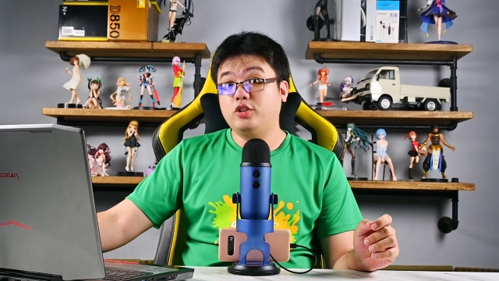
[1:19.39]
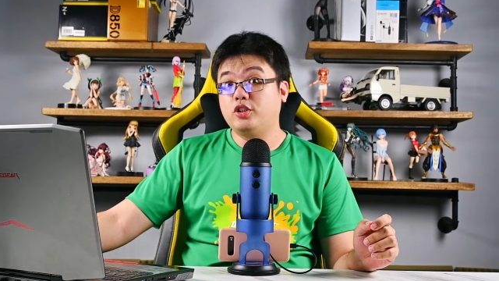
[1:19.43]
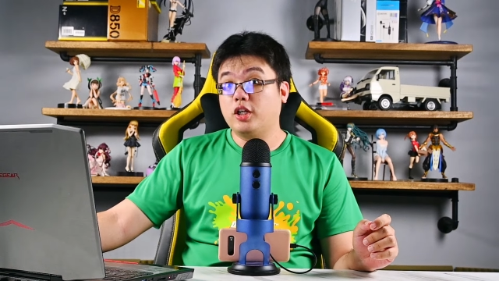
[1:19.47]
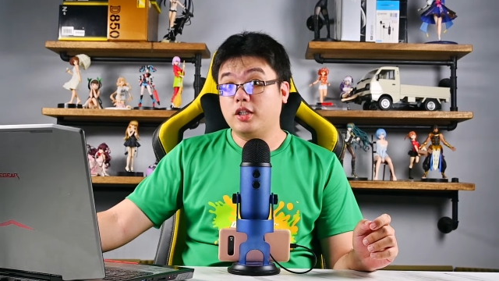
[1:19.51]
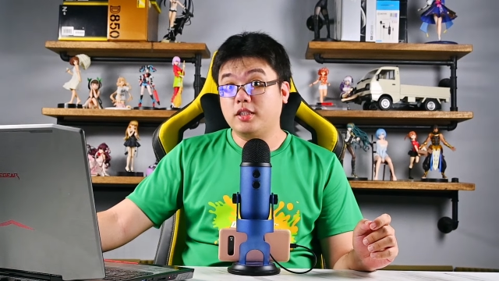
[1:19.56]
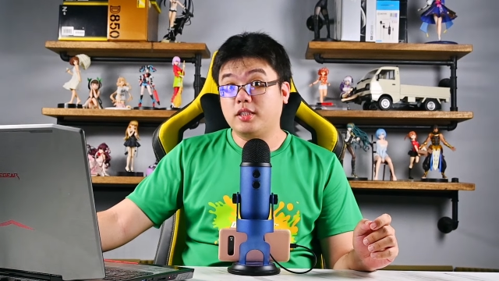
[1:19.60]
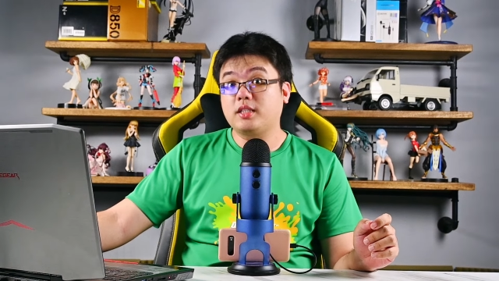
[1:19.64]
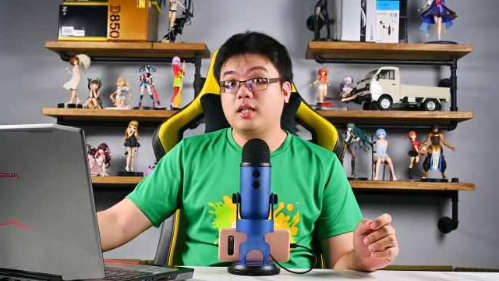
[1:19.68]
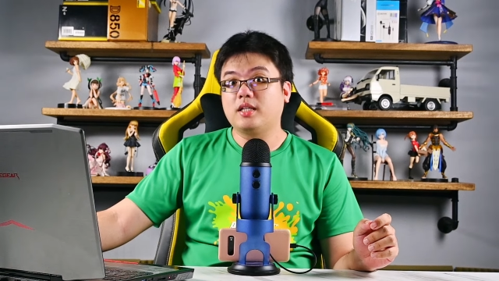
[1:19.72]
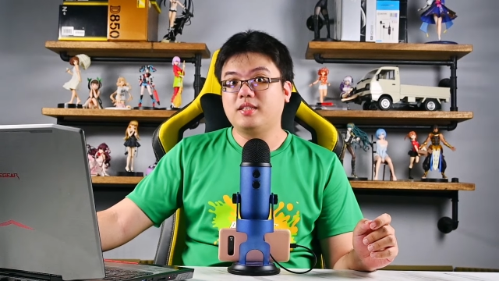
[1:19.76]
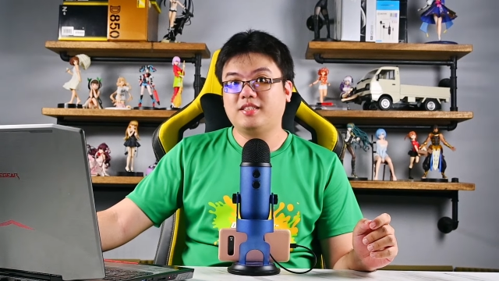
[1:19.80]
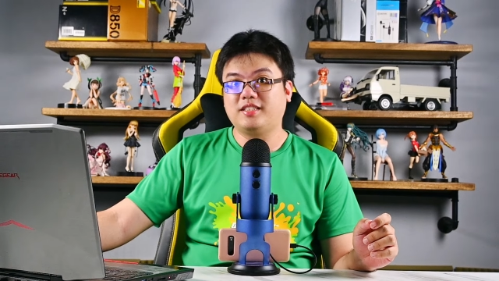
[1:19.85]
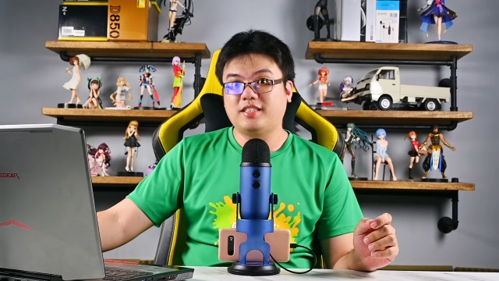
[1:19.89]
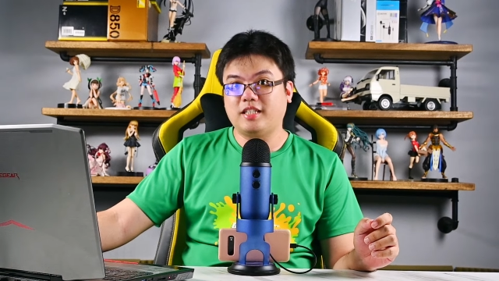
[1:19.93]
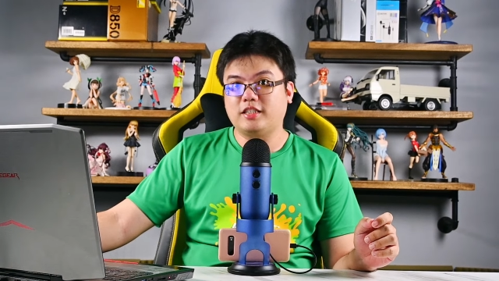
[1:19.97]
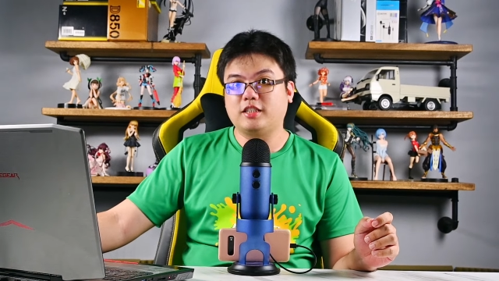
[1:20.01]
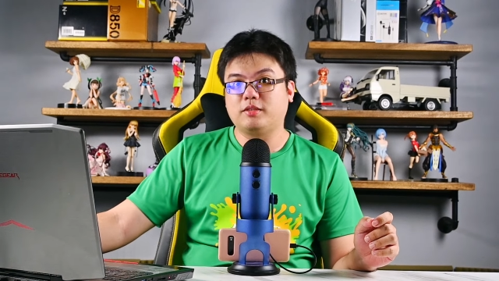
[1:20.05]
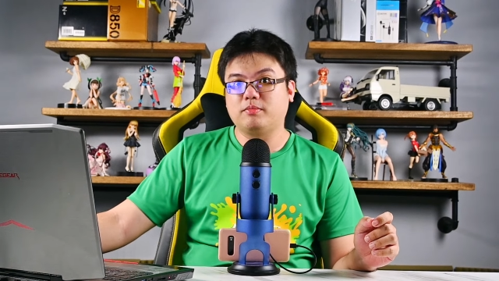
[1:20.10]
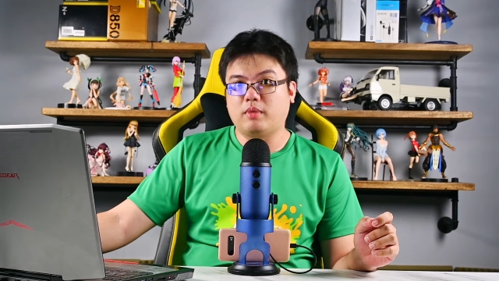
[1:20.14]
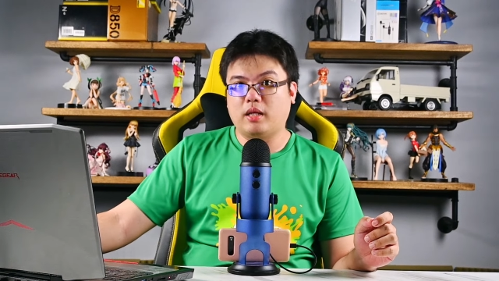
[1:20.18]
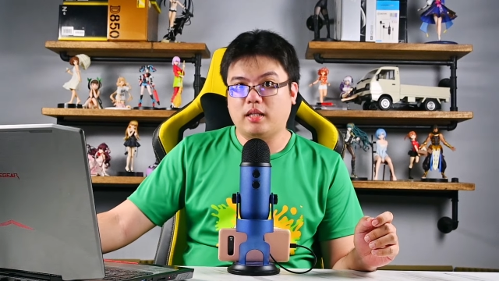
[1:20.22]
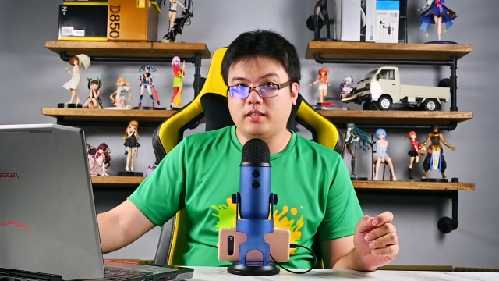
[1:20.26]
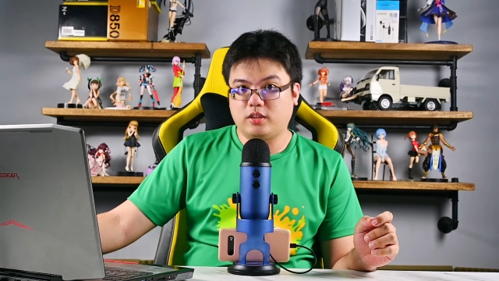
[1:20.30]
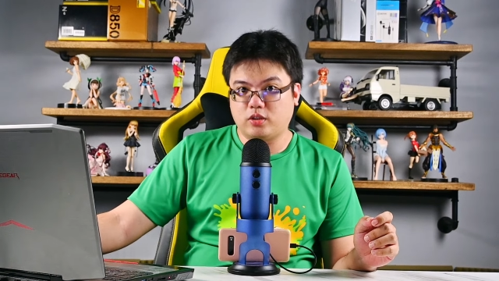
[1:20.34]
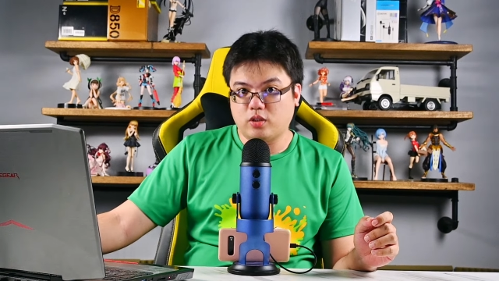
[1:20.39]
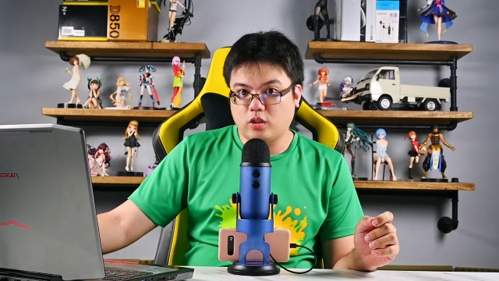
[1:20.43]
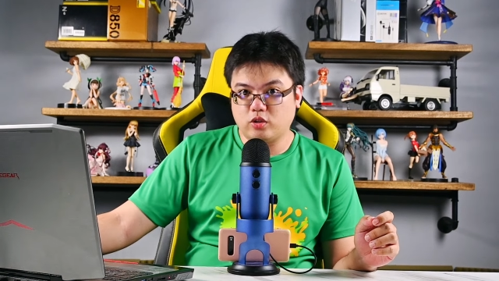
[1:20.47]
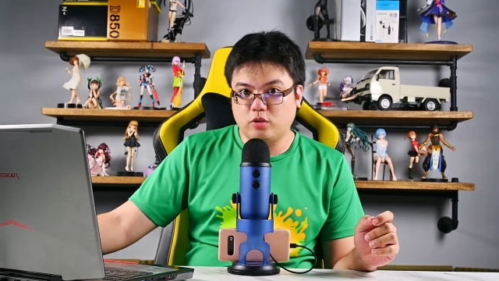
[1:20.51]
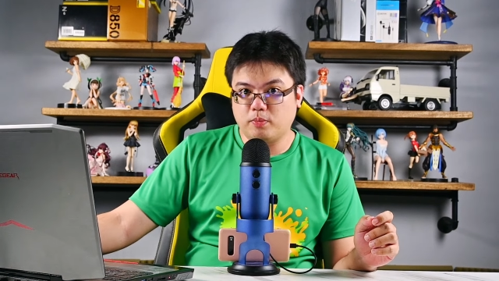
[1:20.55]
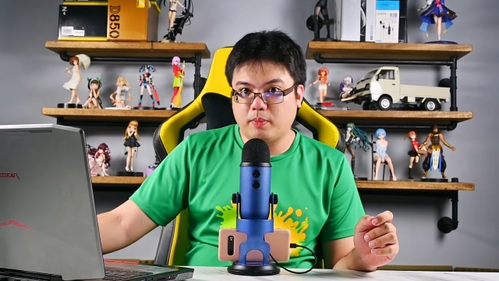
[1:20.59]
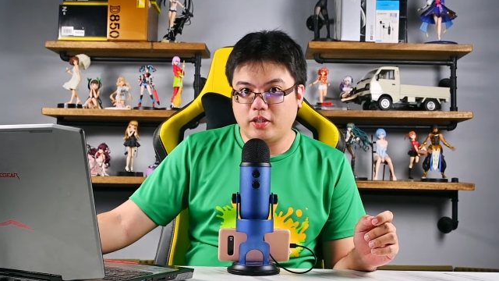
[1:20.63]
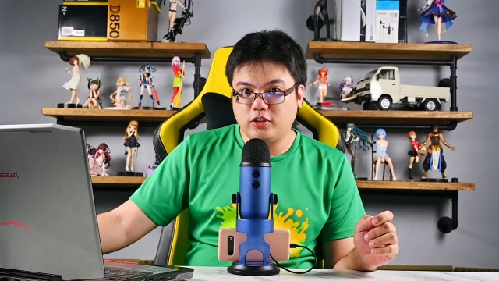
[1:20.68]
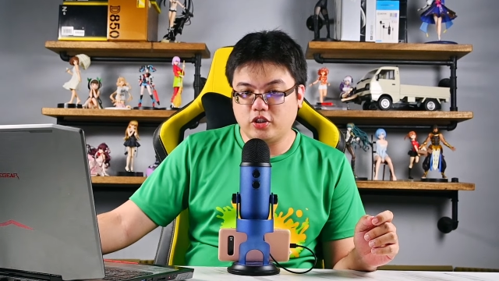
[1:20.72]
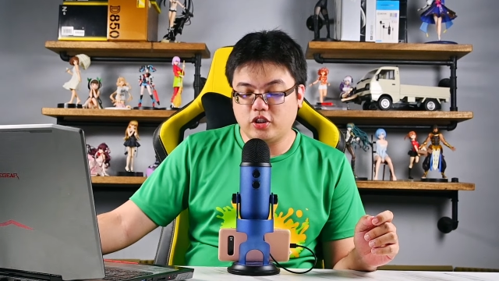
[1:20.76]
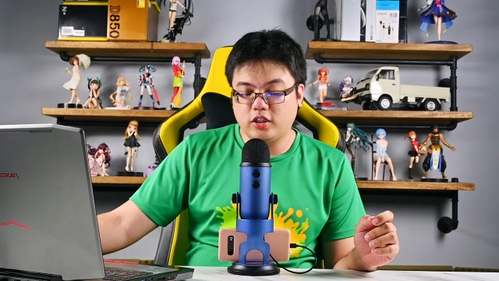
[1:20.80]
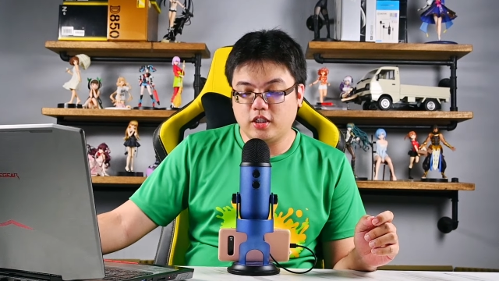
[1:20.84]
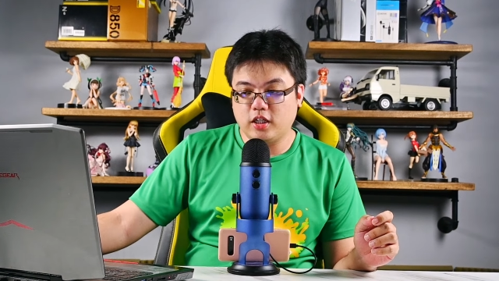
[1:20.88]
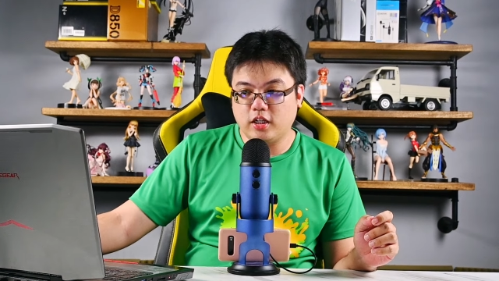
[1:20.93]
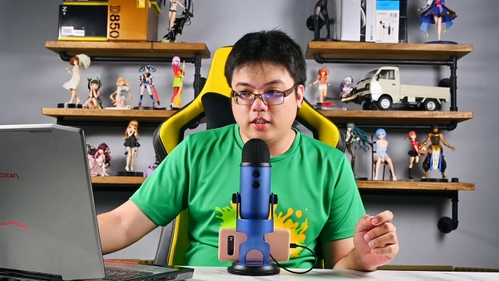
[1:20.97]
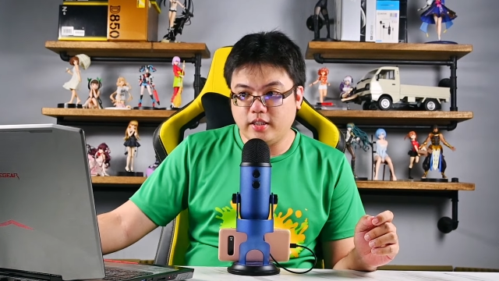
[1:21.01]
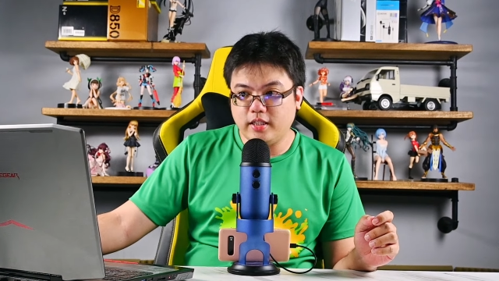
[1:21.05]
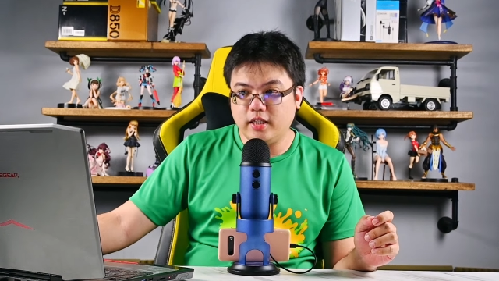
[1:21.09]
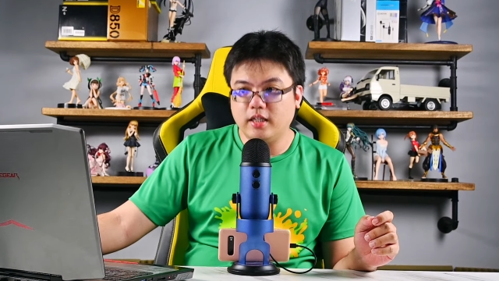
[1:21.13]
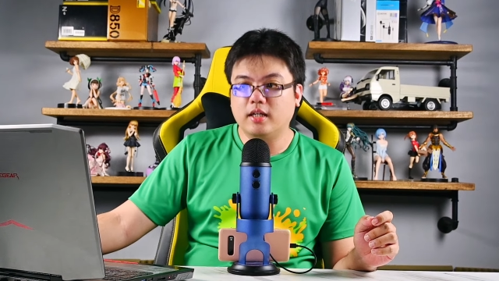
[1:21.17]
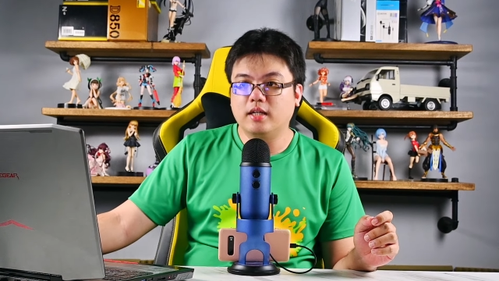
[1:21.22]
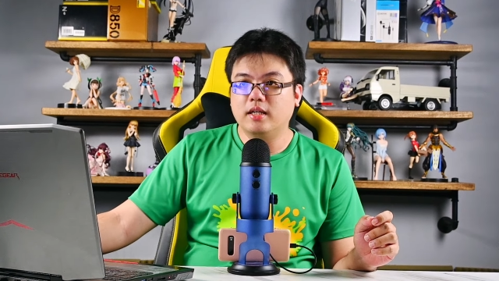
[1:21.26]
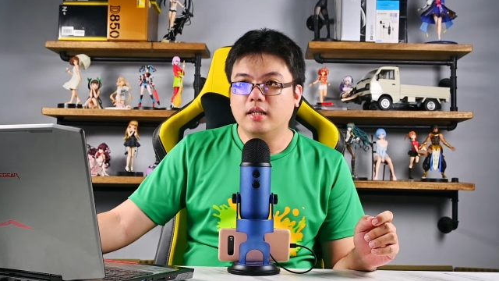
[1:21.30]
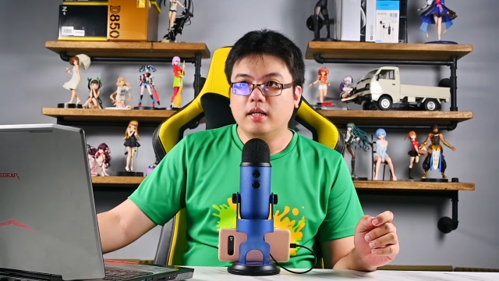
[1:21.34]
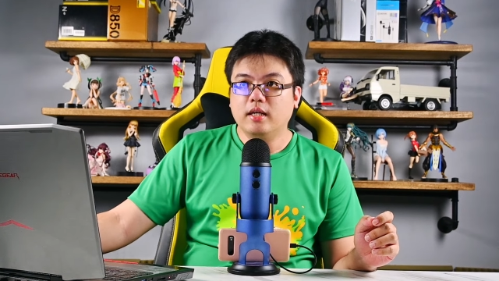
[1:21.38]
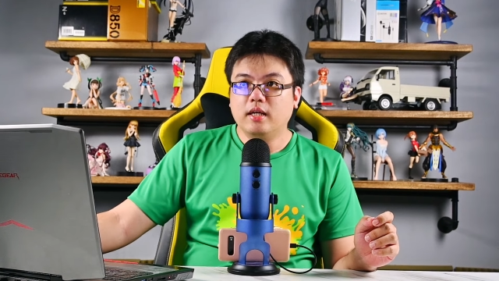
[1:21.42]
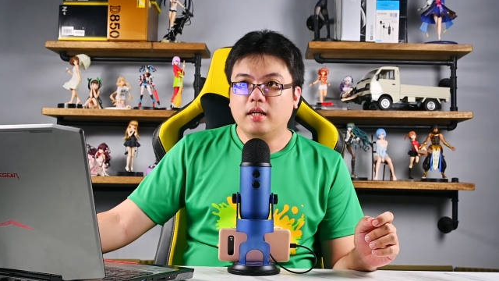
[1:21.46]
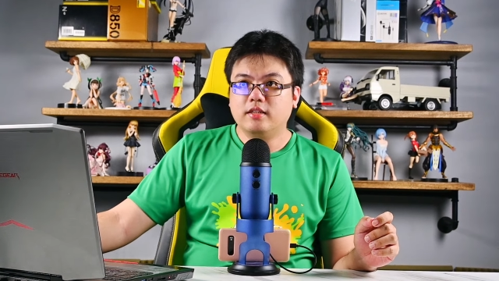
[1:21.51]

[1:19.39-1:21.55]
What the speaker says: just 6 months, not to mention a year.